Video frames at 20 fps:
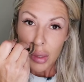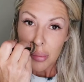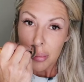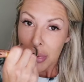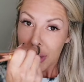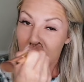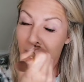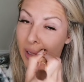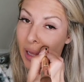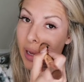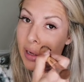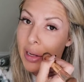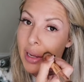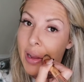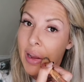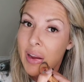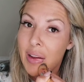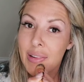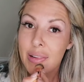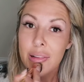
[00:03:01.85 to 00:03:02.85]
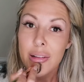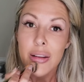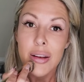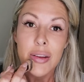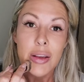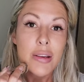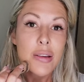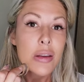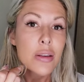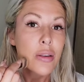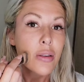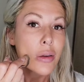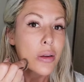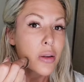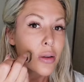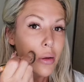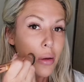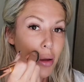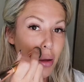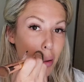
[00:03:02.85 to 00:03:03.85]
be light-handed
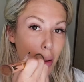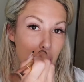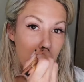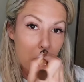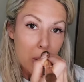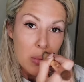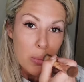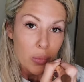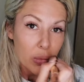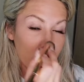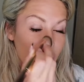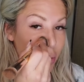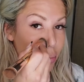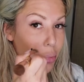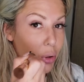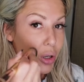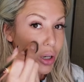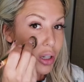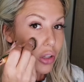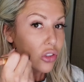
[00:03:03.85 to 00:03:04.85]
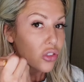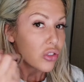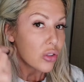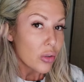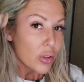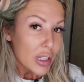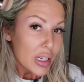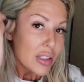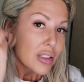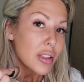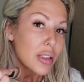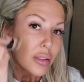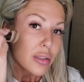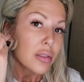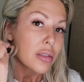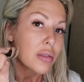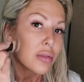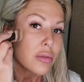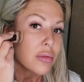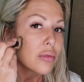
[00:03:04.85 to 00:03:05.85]
with the brush. No need to
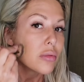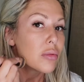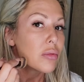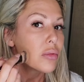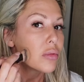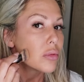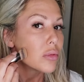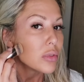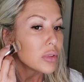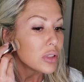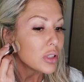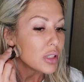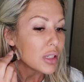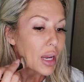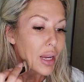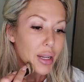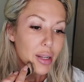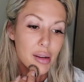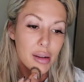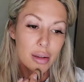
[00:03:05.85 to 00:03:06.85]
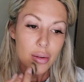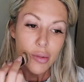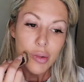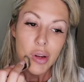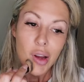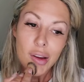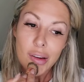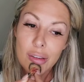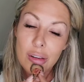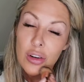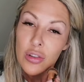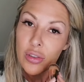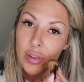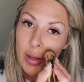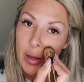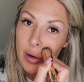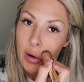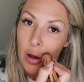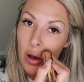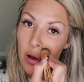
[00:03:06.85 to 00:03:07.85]
yank your
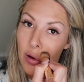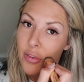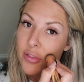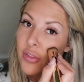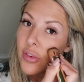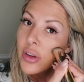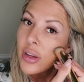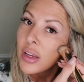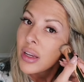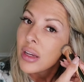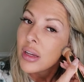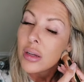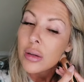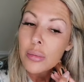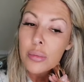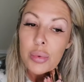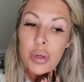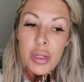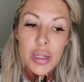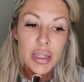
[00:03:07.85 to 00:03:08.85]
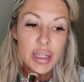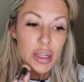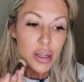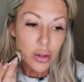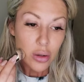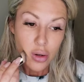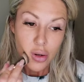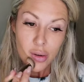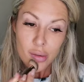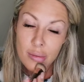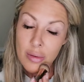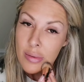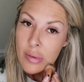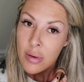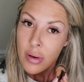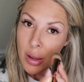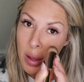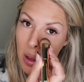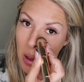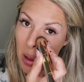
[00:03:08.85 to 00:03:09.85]
skin off. Putting it on.
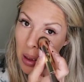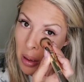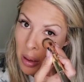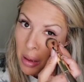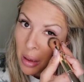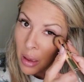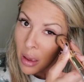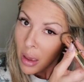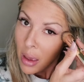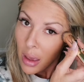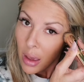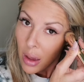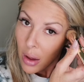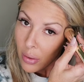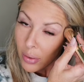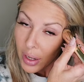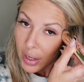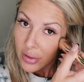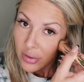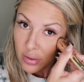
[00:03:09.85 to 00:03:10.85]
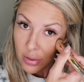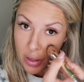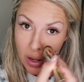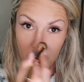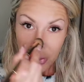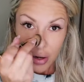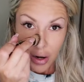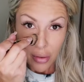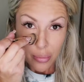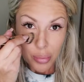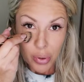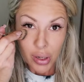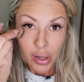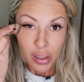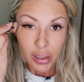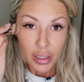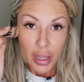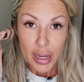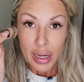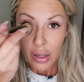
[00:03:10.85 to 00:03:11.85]
Okay, so now that I've put
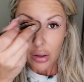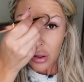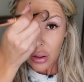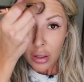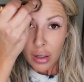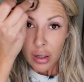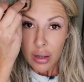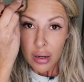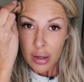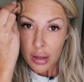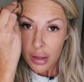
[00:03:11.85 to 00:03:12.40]
a layer